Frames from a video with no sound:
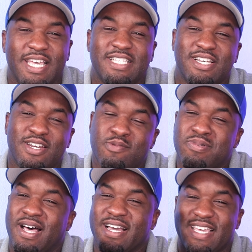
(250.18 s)
it's going to
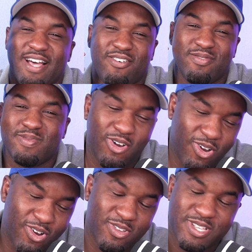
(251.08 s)
block out
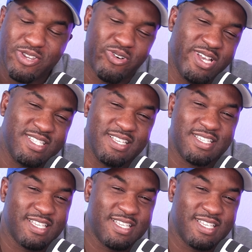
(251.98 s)
all the noises.